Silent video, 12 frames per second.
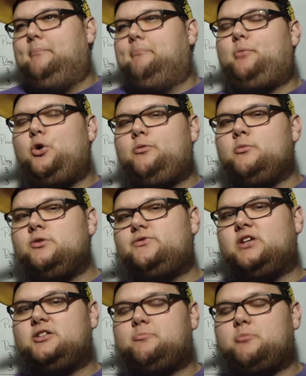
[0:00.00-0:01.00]
both
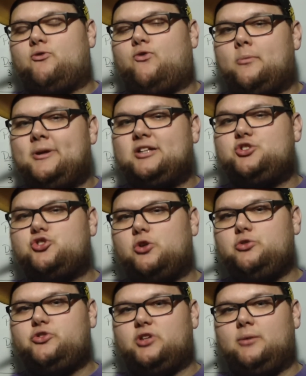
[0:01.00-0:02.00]
movesets performing so
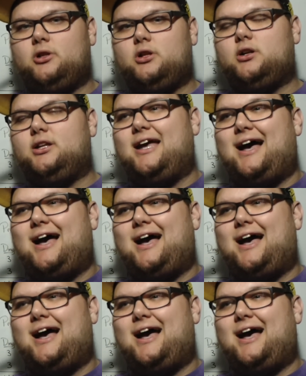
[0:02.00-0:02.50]
similarly,